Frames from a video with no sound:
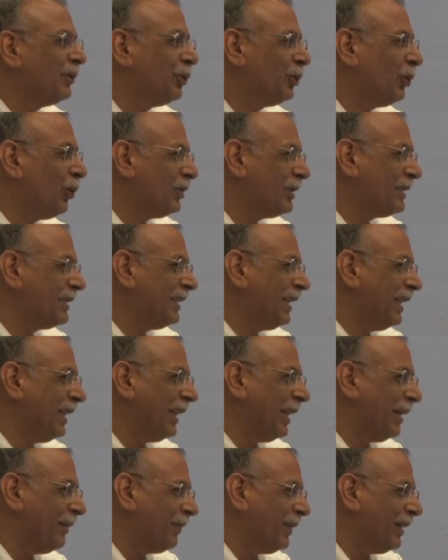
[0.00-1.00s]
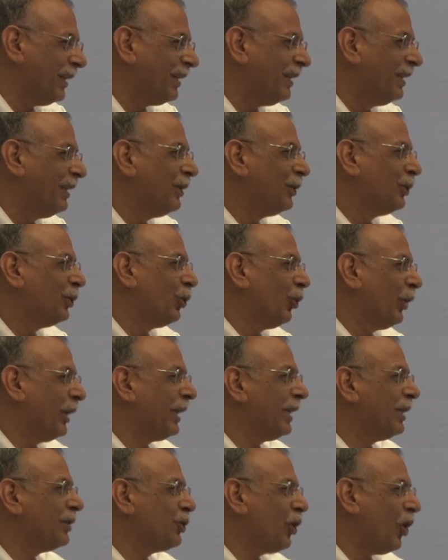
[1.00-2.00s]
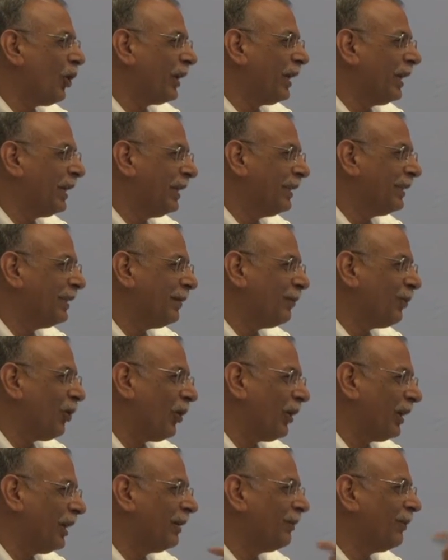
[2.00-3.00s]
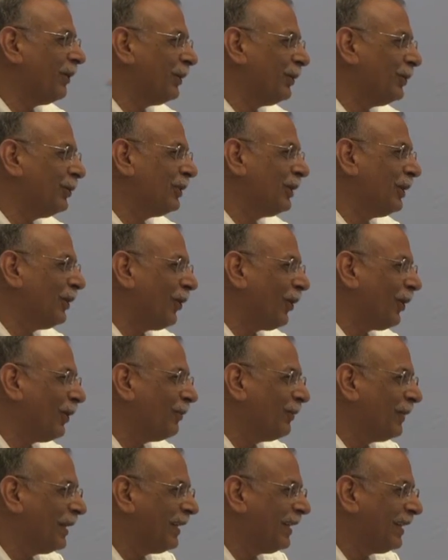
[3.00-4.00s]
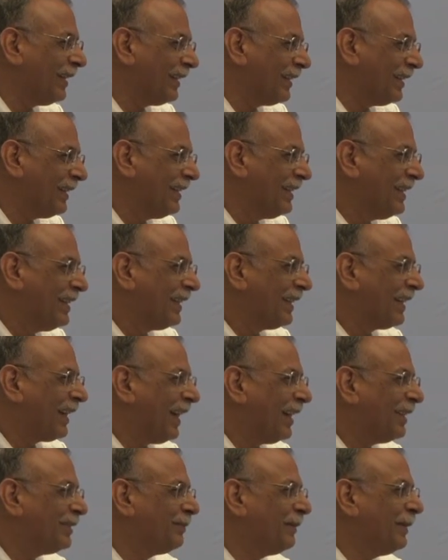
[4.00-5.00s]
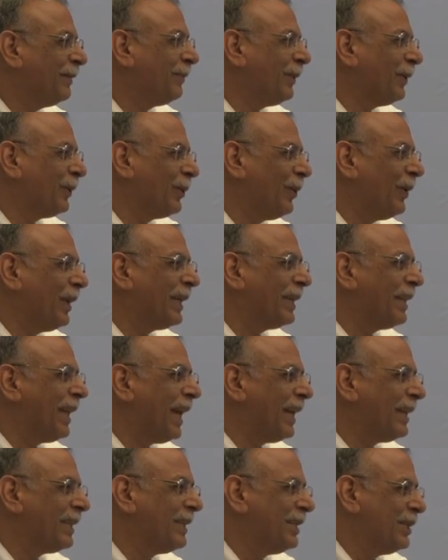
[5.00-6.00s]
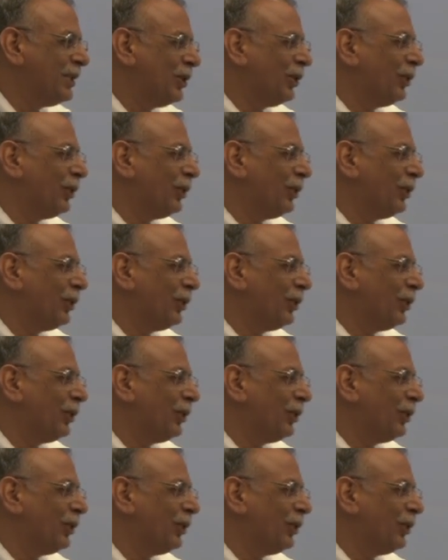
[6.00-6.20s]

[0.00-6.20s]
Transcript: You don't see a laborer doing a jogging in the morning, but you see a lot of middle class people doing that.